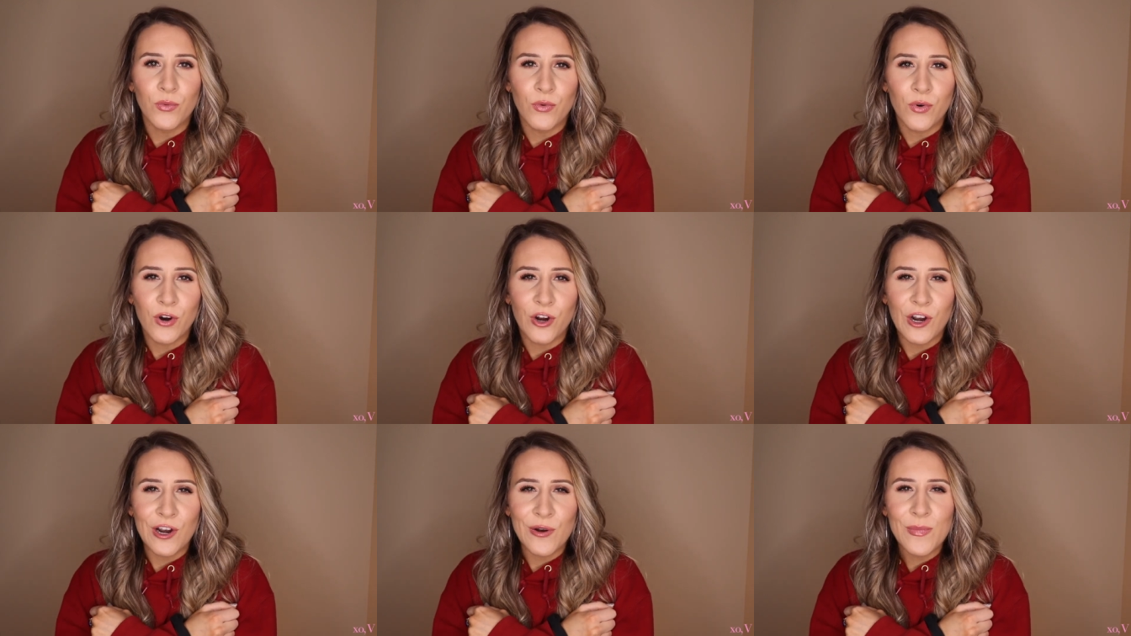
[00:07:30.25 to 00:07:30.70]

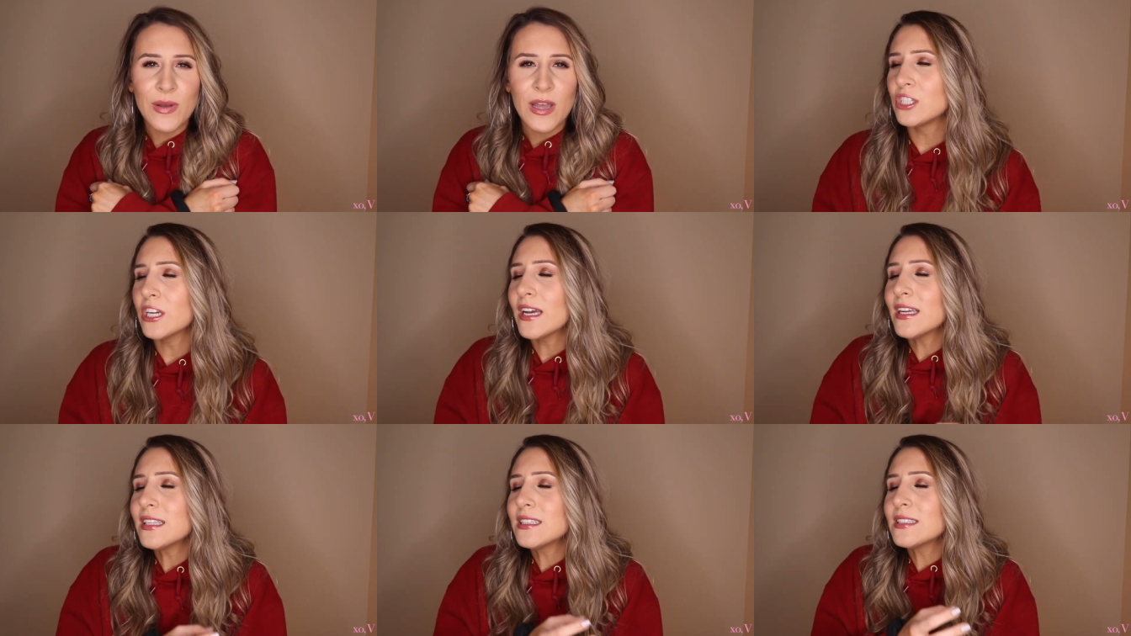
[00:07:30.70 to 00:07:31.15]
warm
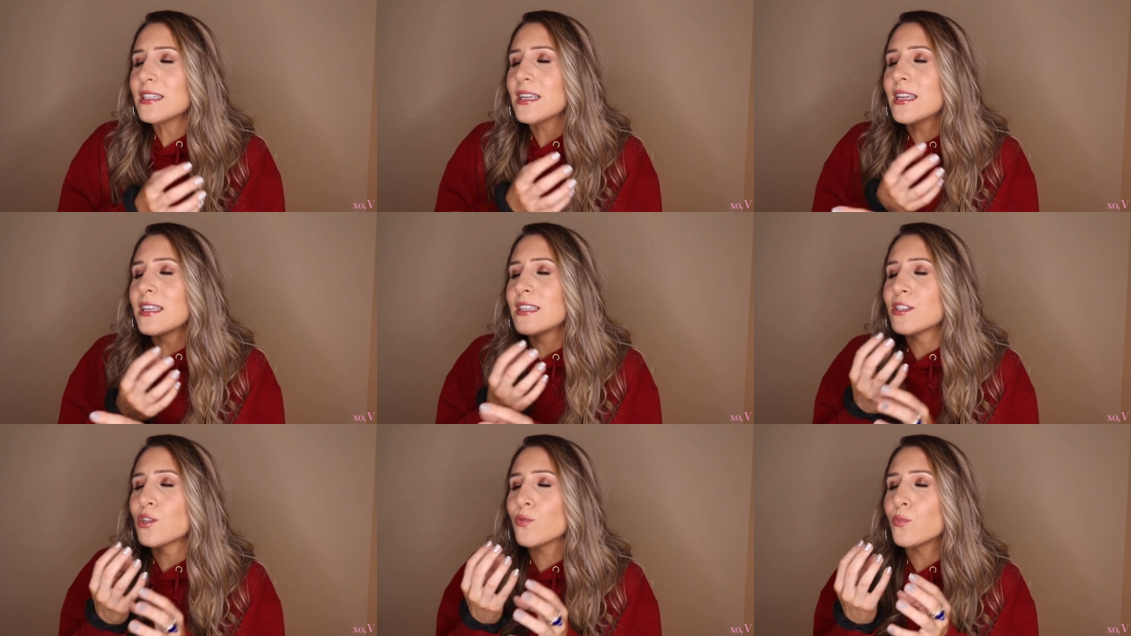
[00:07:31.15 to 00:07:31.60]
just
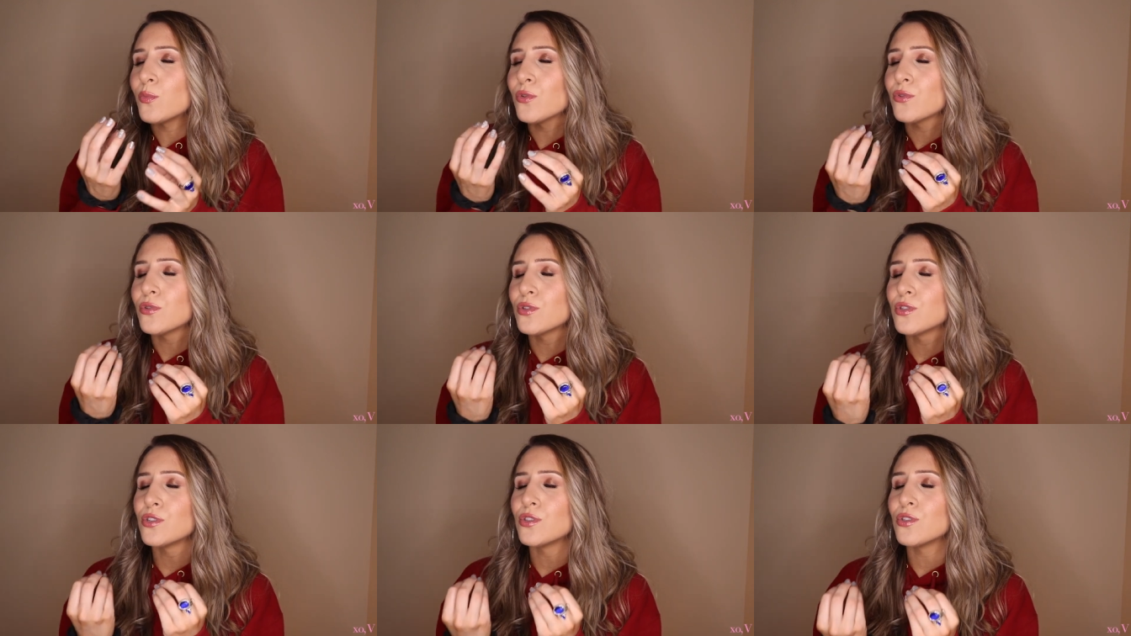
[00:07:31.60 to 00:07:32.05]
is the
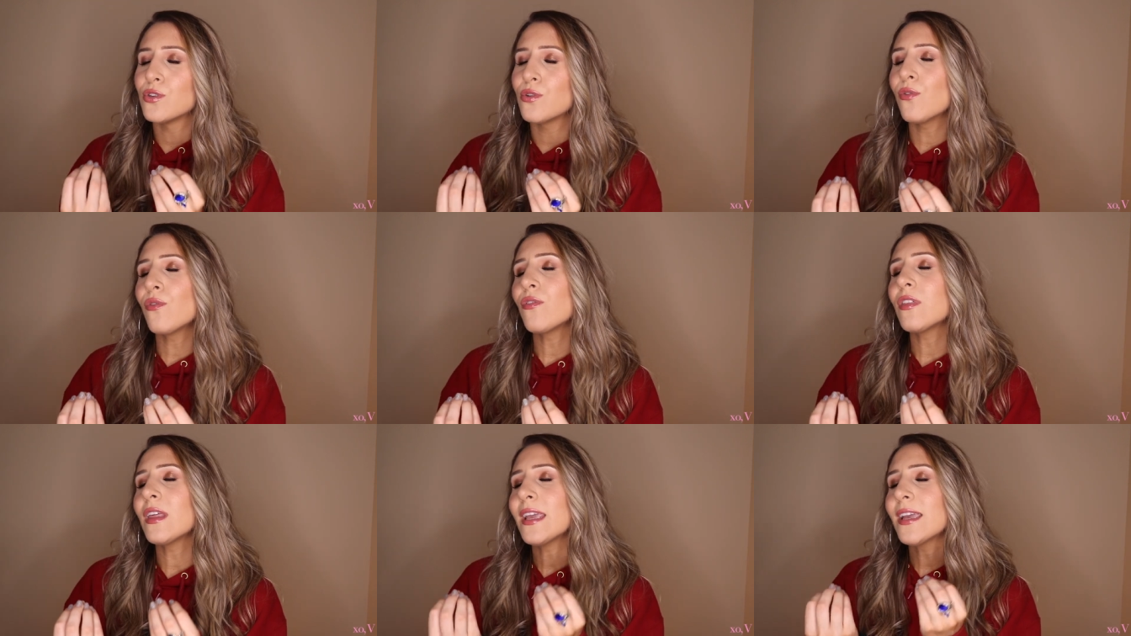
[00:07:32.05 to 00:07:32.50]
most
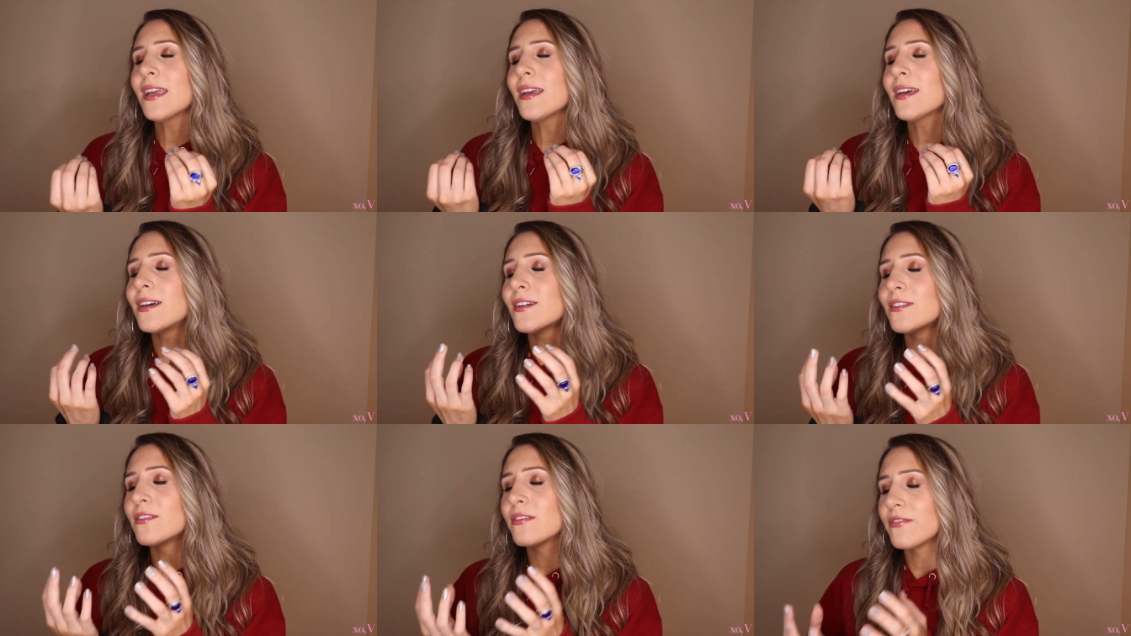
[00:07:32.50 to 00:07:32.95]
soothing
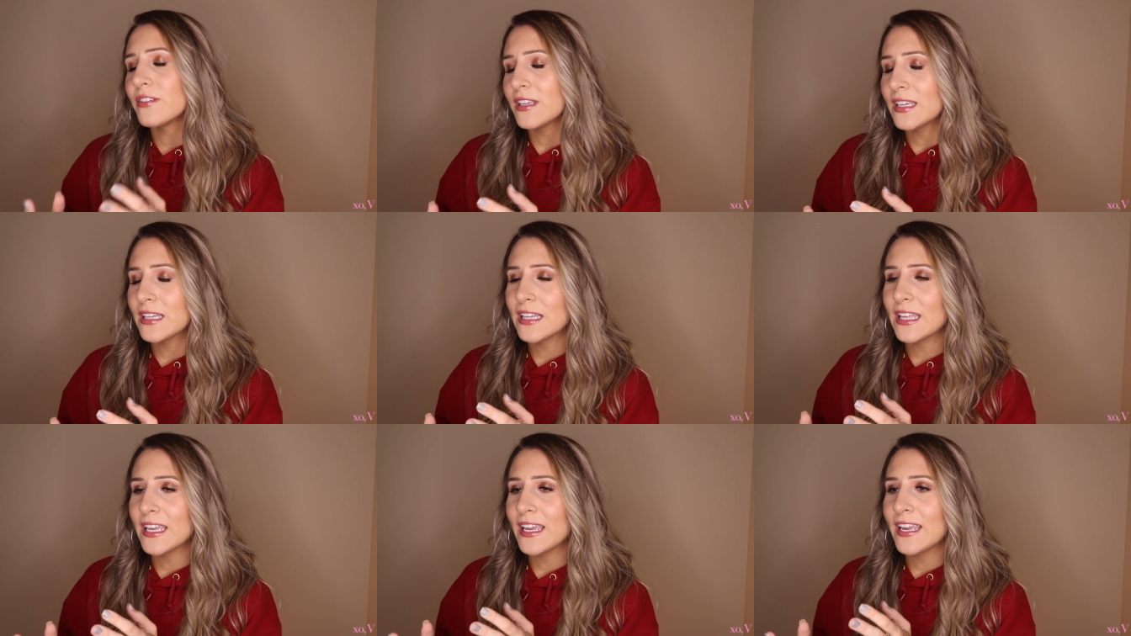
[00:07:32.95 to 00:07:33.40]

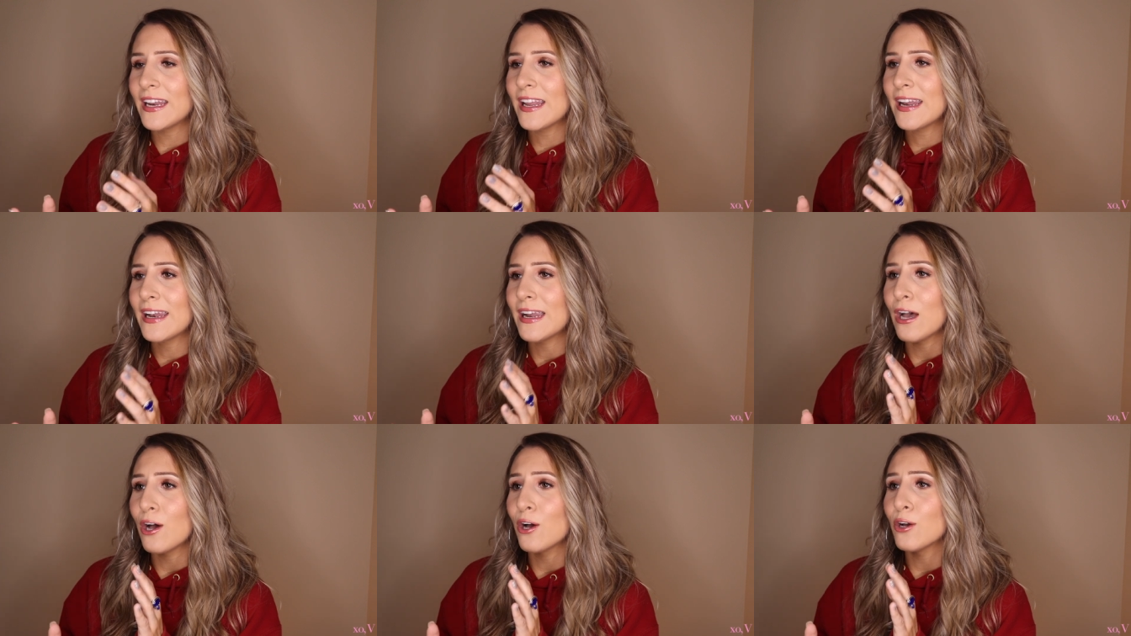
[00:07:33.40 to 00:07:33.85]
feeling
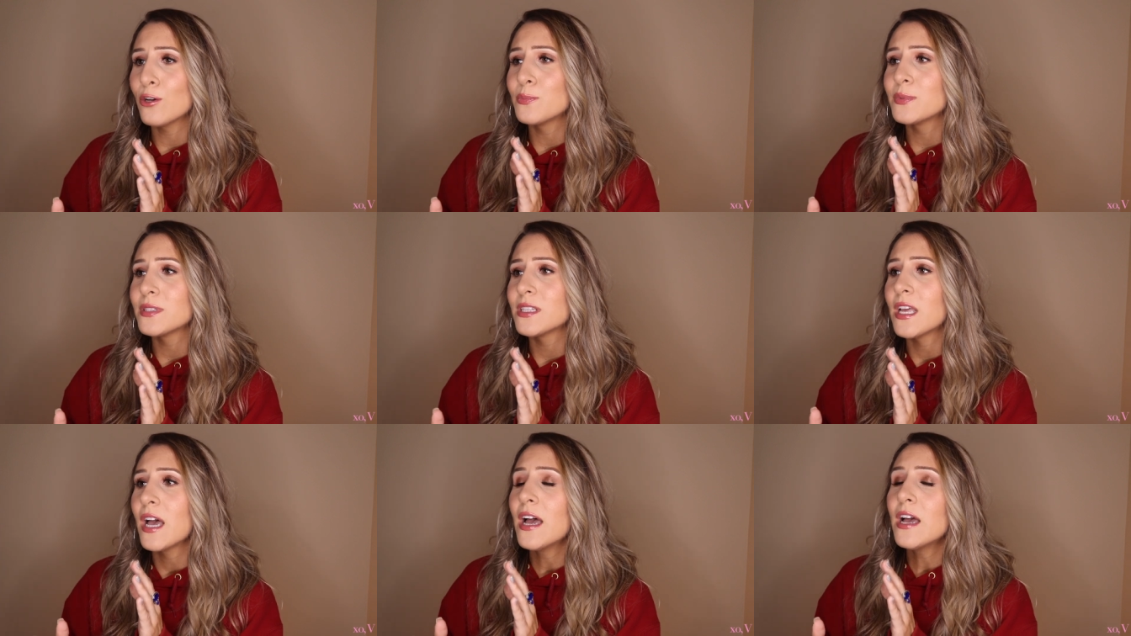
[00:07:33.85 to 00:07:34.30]
and it helps